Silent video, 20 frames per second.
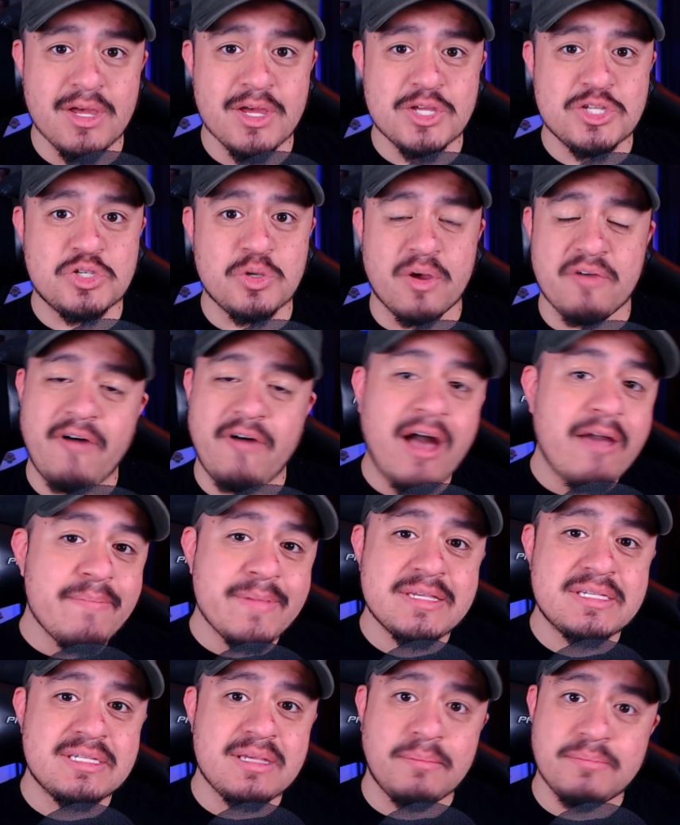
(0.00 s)
So if I
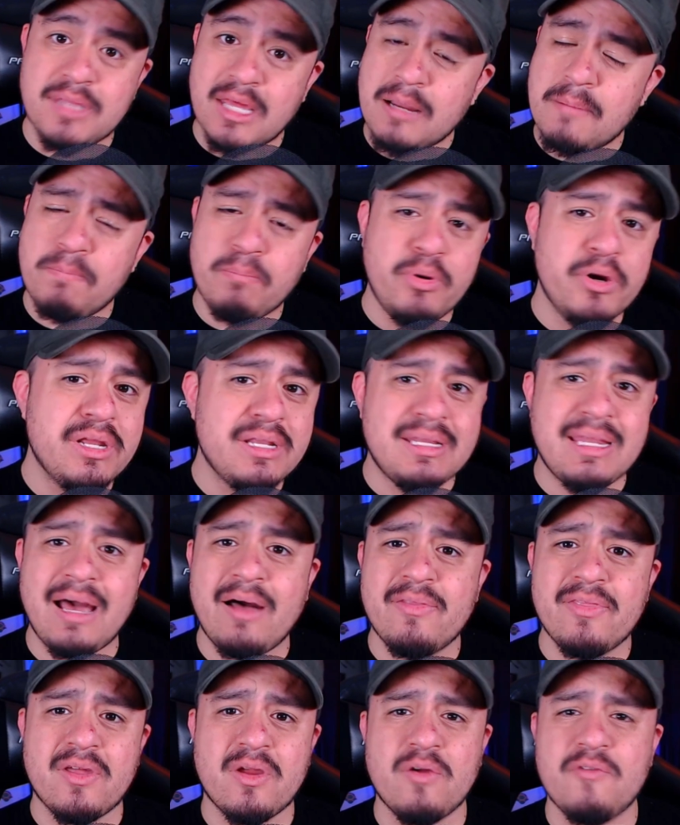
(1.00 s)
miss something, put it
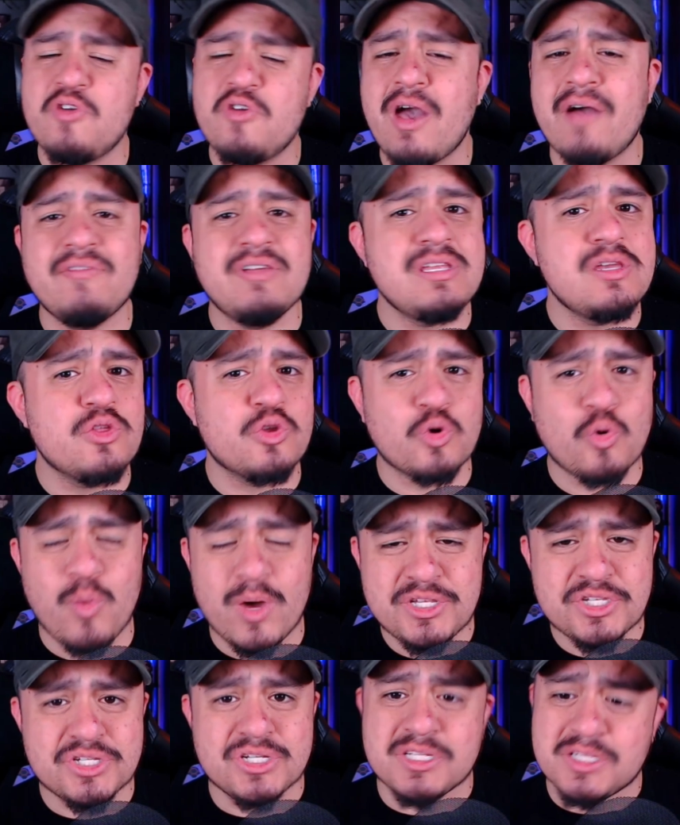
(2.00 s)
down there. If you have any other
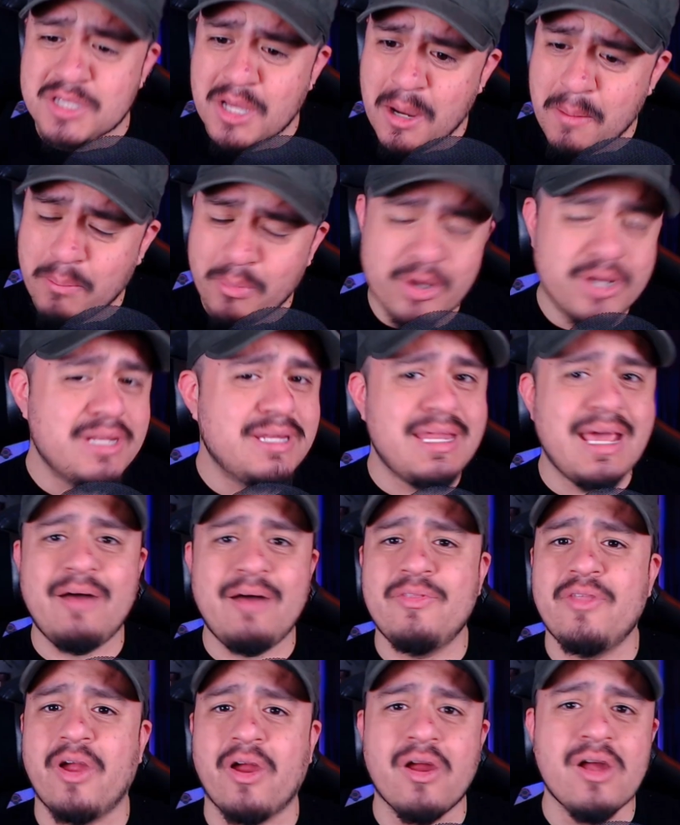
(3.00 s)
questions, put it down
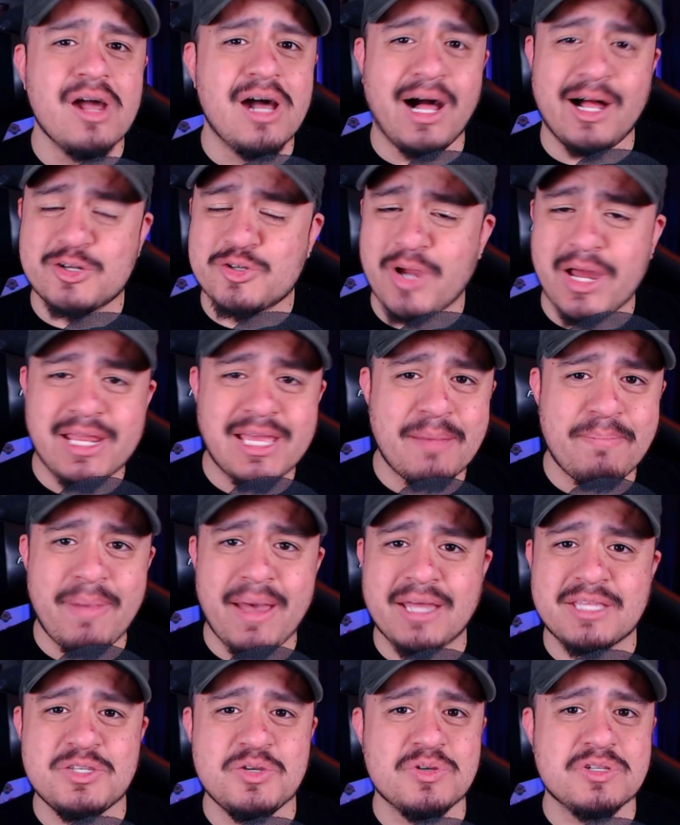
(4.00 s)
there. I'll try to get
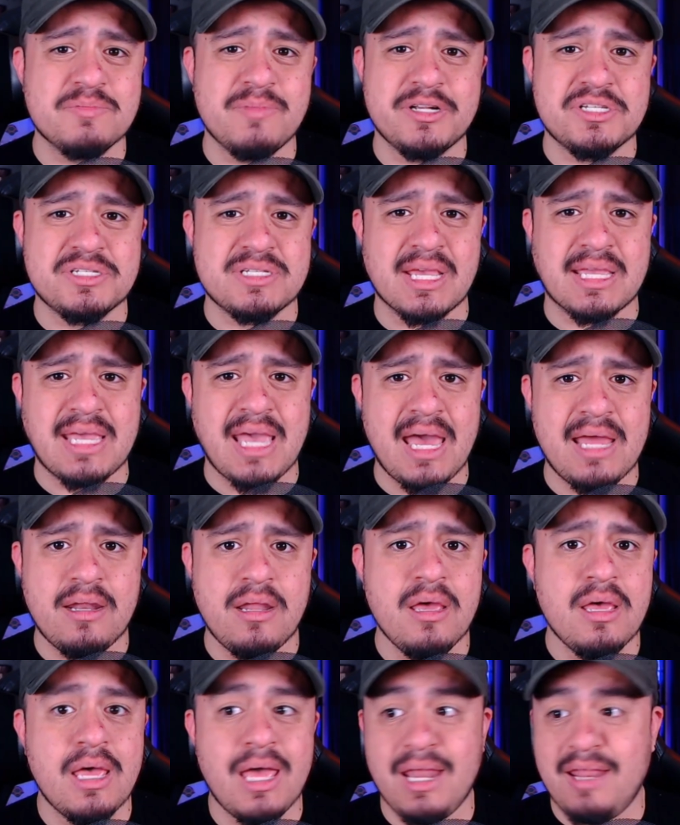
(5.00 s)
back to you as much as I can.
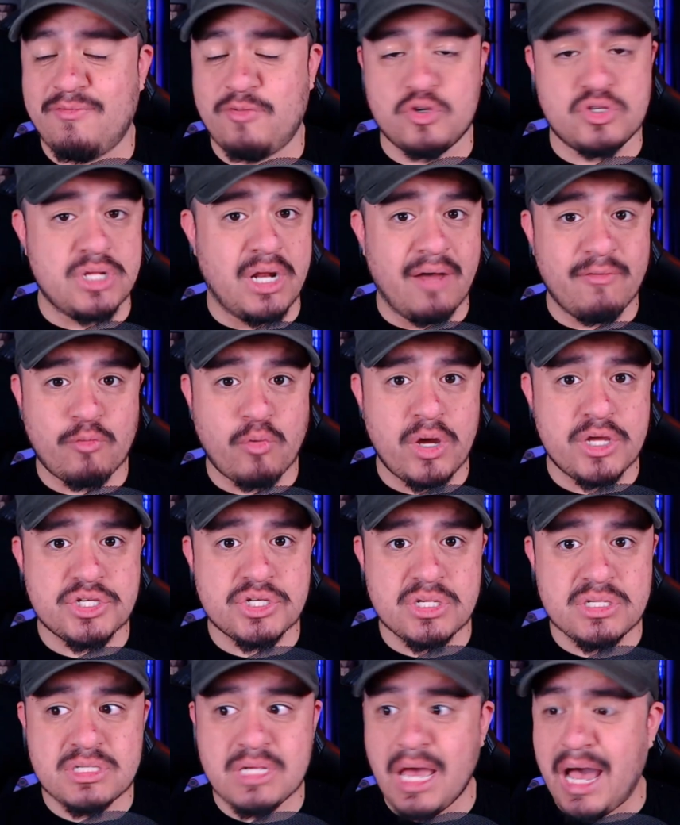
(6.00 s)
And if there's enough
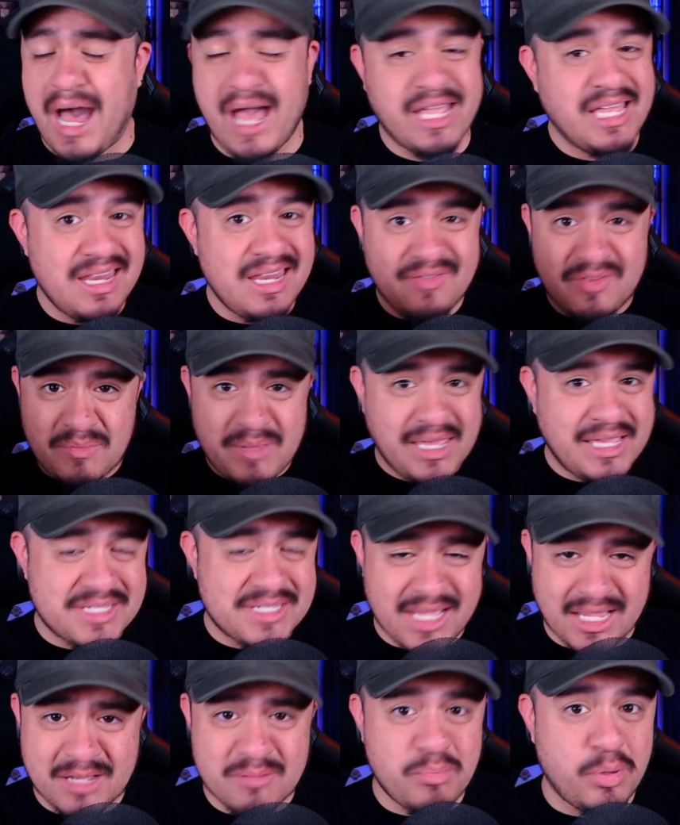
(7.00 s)
questions, I could even make a
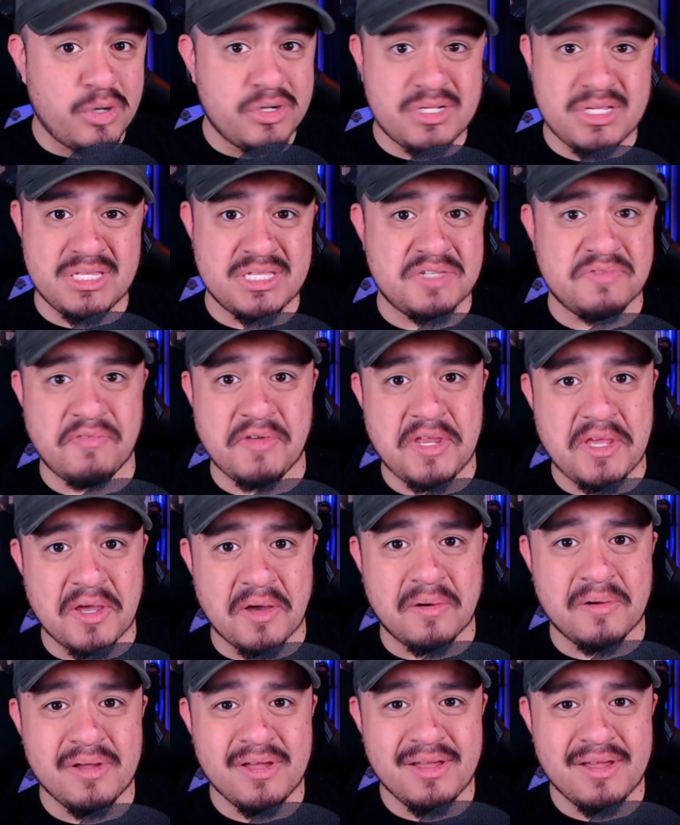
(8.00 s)
second part to this video.